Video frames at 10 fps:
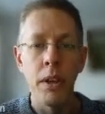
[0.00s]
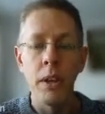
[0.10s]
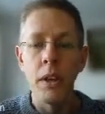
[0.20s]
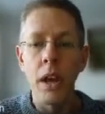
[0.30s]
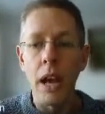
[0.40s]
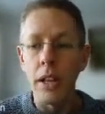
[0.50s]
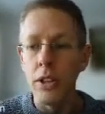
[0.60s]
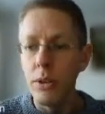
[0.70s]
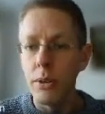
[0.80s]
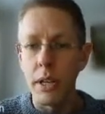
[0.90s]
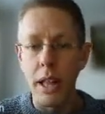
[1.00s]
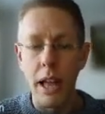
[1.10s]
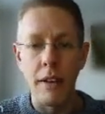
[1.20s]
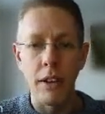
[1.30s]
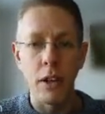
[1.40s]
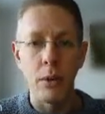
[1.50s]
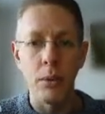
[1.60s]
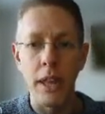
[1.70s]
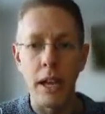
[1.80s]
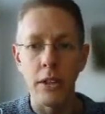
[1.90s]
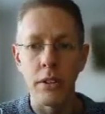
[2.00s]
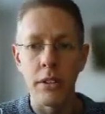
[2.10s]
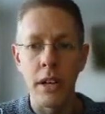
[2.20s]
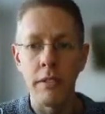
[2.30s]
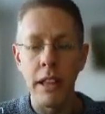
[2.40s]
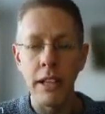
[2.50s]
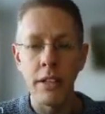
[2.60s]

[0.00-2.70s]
you can have a go with that yourself later.